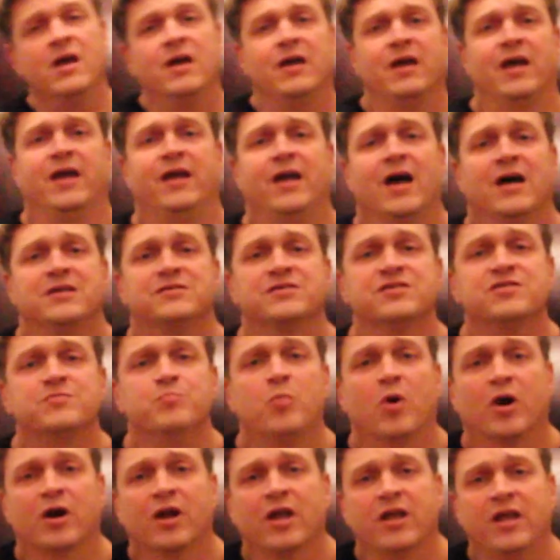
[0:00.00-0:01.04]
Hey guys, this is
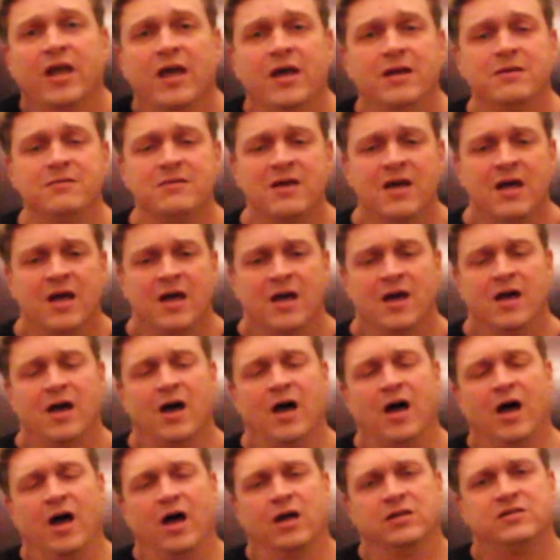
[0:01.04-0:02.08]
Mark again.
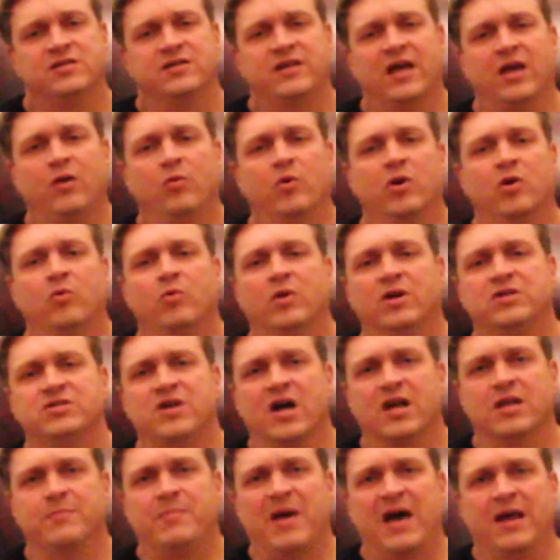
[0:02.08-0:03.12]
Today what I want to
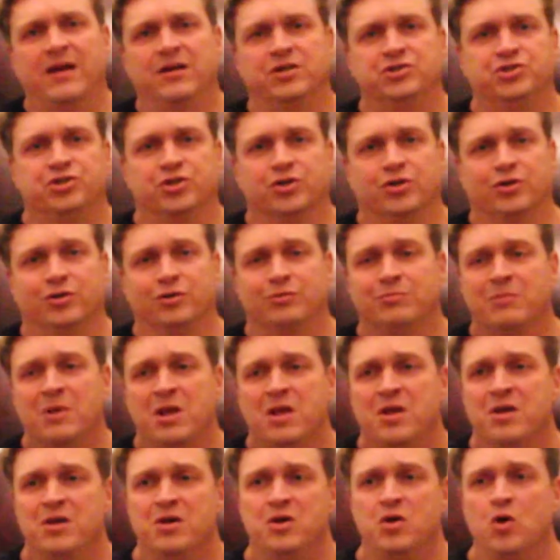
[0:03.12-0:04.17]
talk about is your
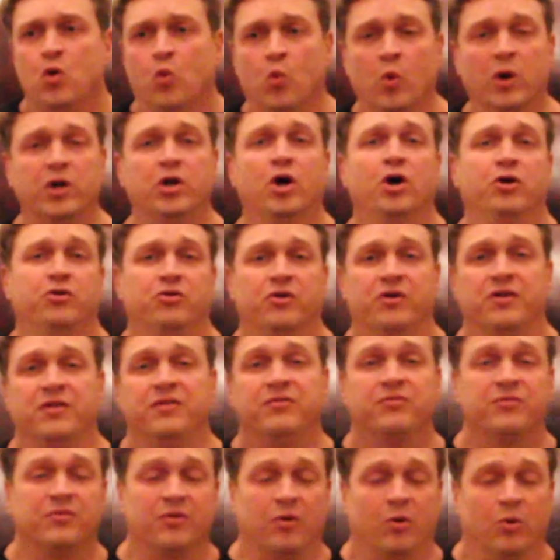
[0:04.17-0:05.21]

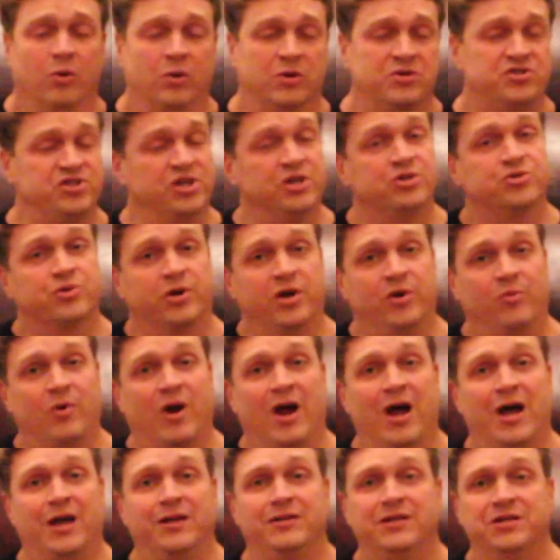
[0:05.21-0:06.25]
100th or century
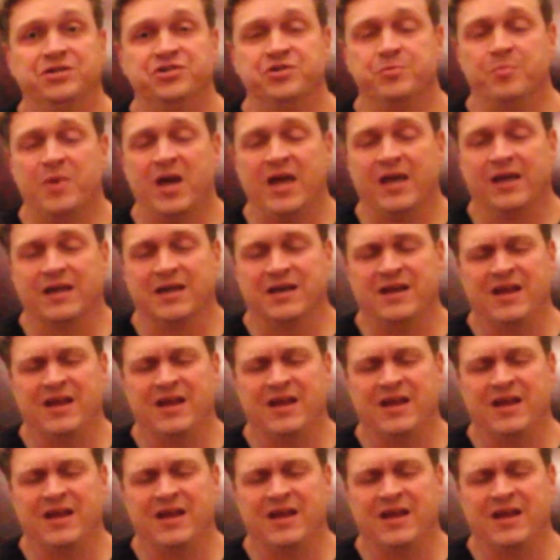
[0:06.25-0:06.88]
ride that you make.